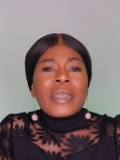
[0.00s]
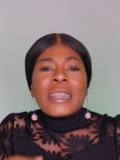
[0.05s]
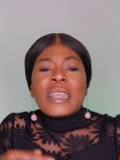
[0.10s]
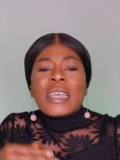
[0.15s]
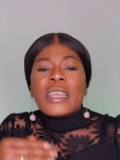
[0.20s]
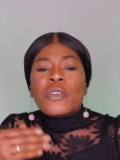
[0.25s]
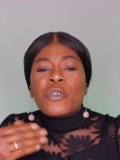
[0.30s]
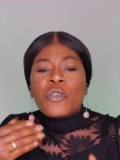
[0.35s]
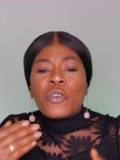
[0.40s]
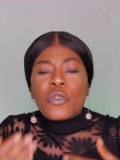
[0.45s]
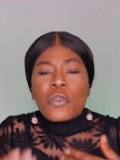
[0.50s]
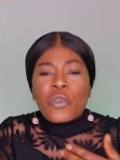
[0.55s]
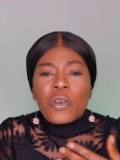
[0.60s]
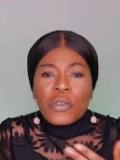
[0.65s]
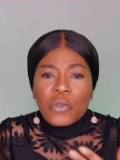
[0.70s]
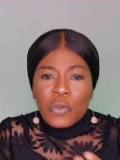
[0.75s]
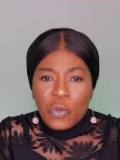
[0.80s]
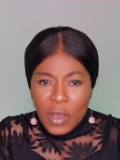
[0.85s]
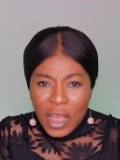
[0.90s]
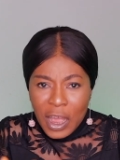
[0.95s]
the
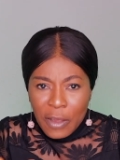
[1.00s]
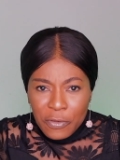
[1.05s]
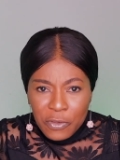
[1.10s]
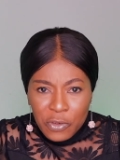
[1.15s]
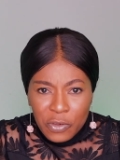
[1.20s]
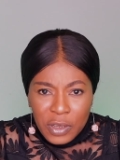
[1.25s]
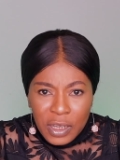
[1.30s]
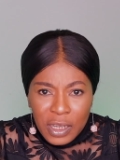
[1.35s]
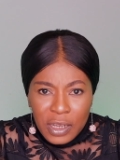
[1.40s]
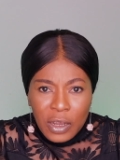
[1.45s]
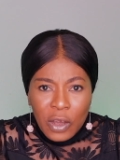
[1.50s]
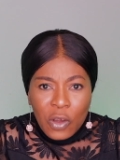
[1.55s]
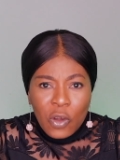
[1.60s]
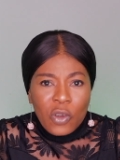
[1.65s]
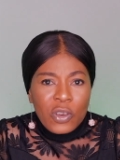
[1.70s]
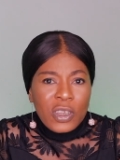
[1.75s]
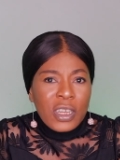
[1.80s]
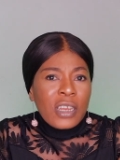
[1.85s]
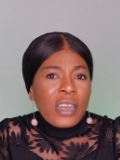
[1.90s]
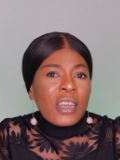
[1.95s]
union you have together
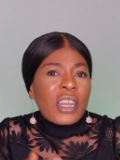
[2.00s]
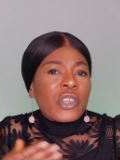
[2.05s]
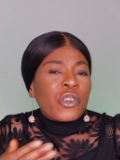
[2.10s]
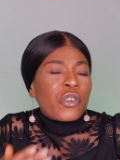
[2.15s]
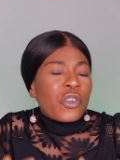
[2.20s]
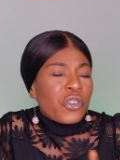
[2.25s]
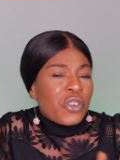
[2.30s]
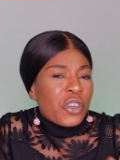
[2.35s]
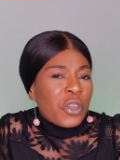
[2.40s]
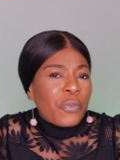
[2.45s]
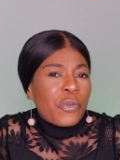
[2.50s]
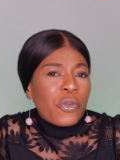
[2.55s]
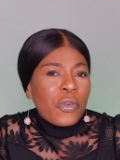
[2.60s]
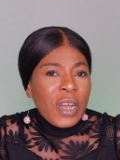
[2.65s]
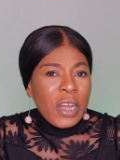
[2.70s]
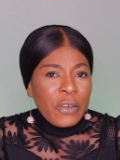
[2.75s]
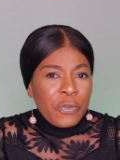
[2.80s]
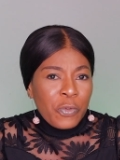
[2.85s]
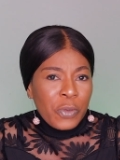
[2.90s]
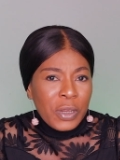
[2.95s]
or the relationship you
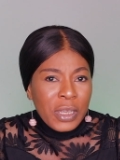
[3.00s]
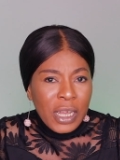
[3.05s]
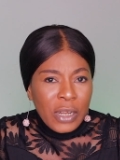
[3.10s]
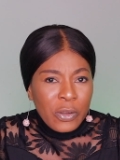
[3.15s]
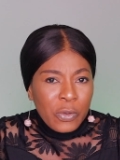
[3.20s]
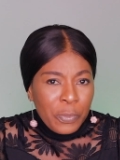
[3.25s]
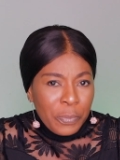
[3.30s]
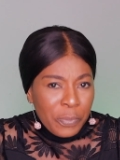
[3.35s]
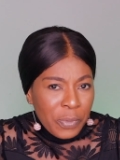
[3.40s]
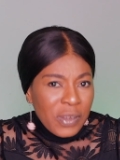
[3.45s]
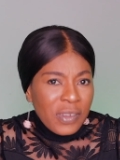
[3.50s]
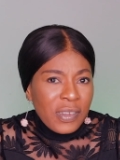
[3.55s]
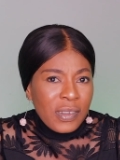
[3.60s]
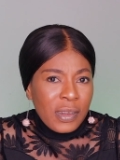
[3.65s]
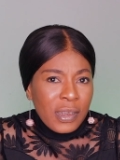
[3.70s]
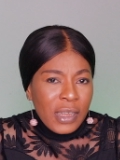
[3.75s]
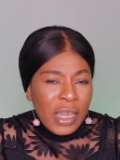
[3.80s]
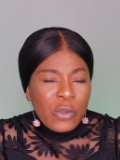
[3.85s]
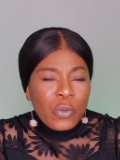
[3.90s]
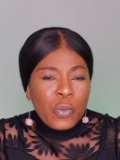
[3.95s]
have with that
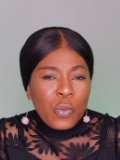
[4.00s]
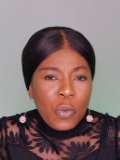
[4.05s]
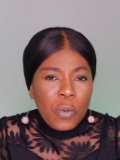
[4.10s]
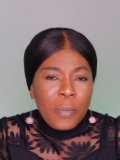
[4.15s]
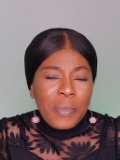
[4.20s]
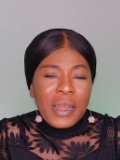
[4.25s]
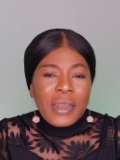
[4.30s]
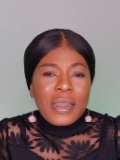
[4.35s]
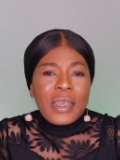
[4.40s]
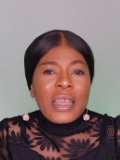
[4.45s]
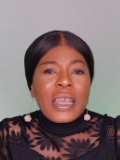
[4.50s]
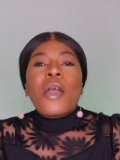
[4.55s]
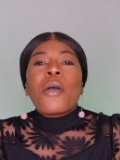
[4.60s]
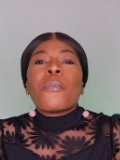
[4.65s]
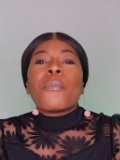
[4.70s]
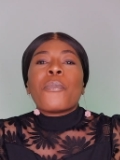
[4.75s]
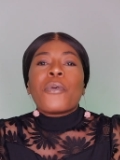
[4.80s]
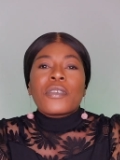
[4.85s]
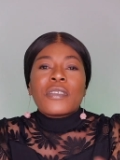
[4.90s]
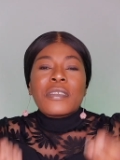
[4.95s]
person that woman
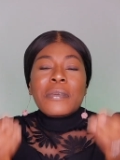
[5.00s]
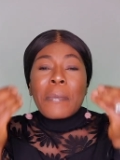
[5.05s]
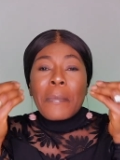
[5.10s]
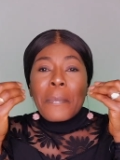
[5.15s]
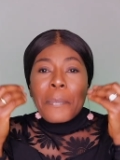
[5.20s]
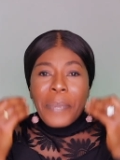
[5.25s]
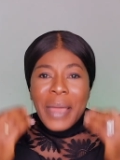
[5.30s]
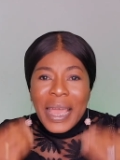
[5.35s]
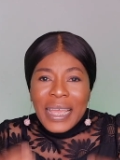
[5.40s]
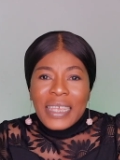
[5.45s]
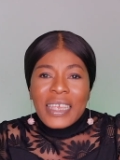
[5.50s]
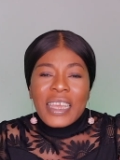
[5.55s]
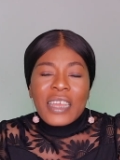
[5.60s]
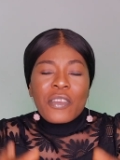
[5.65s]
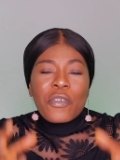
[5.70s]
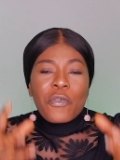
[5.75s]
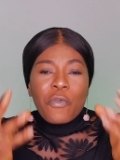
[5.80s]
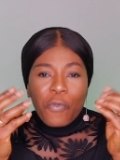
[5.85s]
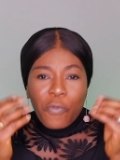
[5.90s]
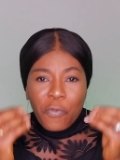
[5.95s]
but
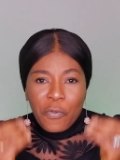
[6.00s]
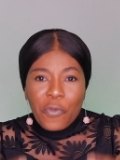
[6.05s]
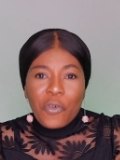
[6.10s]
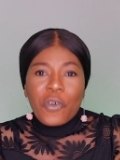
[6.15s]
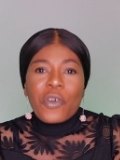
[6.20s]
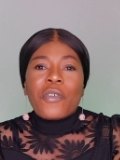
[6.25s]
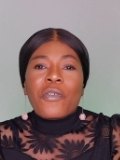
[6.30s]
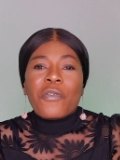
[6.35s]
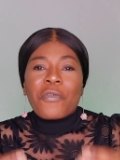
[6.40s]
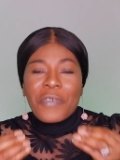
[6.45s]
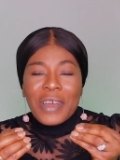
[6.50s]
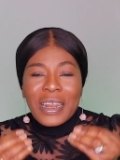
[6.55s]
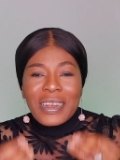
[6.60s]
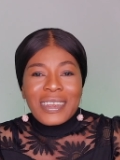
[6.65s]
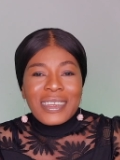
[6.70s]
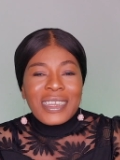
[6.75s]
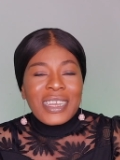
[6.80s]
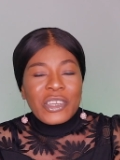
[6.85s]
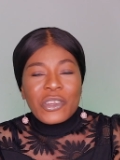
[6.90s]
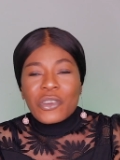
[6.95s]
begging for
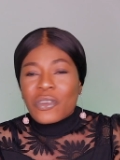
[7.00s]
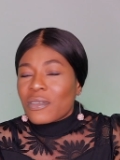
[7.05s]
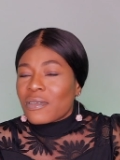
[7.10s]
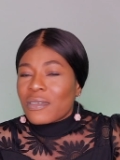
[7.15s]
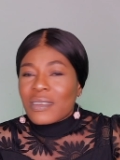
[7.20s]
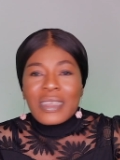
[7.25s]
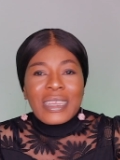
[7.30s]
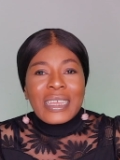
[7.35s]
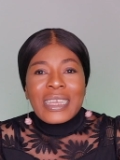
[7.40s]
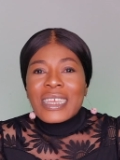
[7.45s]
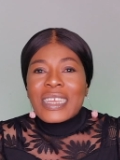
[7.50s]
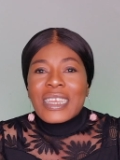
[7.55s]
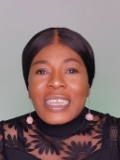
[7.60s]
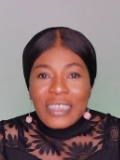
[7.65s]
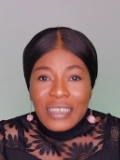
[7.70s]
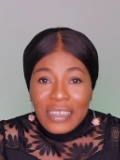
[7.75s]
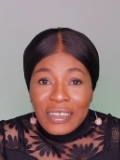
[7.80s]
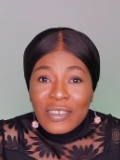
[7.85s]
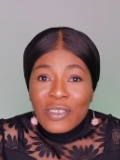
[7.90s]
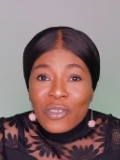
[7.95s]
validation
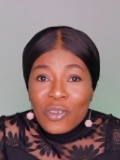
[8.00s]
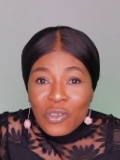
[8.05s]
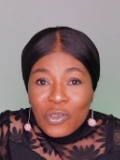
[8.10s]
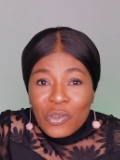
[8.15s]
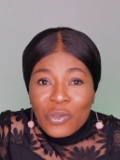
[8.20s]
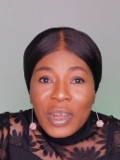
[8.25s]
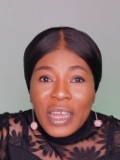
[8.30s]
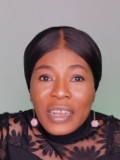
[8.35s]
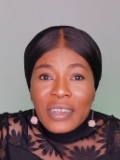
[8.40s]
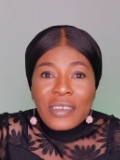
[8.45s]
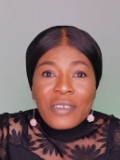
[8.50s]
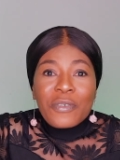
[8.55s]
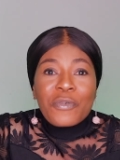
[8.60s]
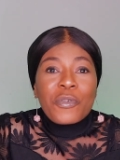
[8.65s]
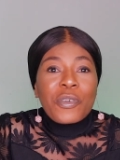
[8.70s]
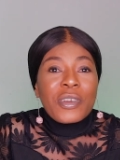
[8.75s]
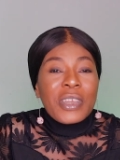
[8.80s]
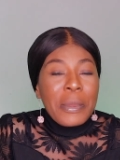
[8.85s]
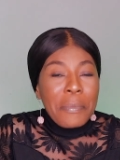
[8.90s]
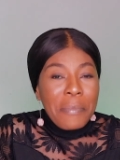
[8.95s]
it is not right
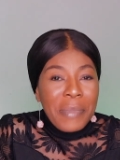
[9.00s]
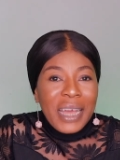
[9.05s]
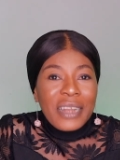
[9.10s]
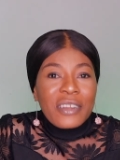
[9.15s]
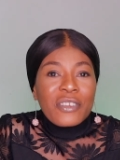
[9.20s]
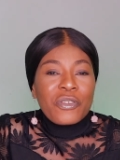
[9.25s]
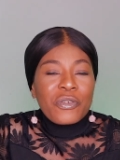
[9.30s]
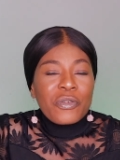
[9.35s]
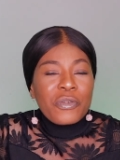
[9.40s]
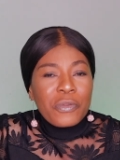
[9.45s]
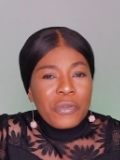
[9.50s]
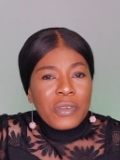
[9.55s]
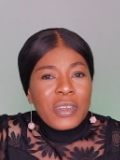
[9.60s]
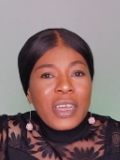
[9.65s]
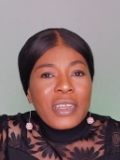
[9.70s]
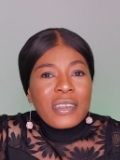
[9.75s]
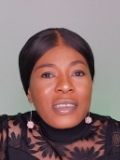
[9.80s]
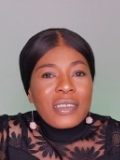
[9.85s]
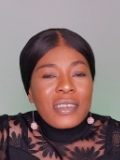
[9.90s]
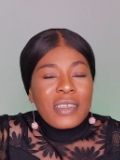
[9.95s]
for a man to do
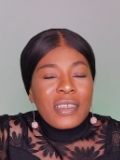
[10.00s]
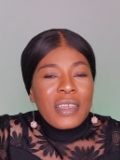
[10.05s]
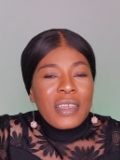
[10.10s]
that